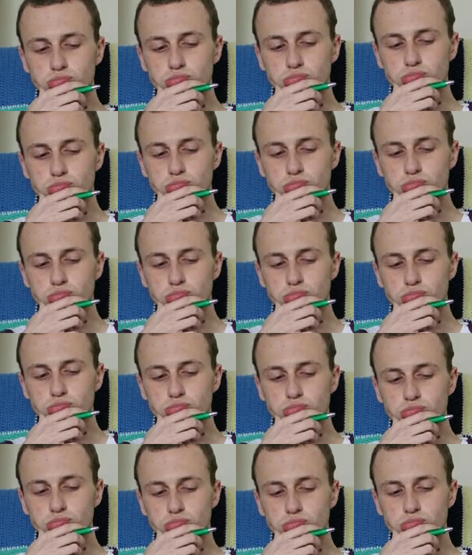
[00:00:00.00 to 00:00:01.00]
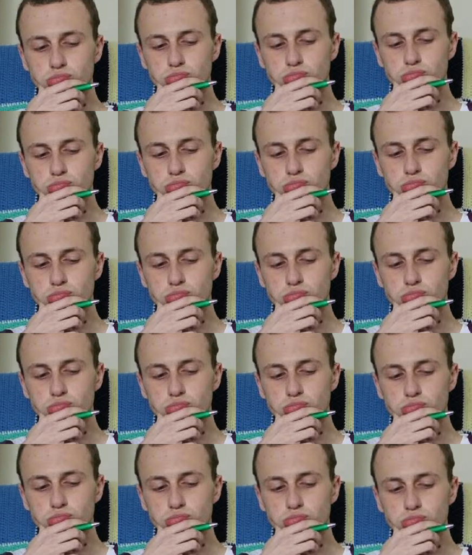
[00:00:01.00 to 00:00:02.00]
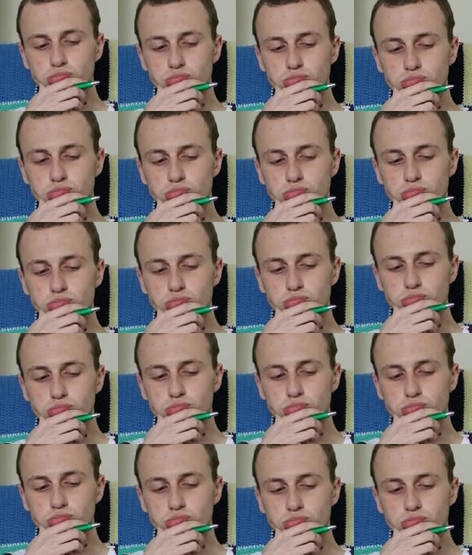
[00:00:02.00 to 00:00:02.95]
friends, and I'm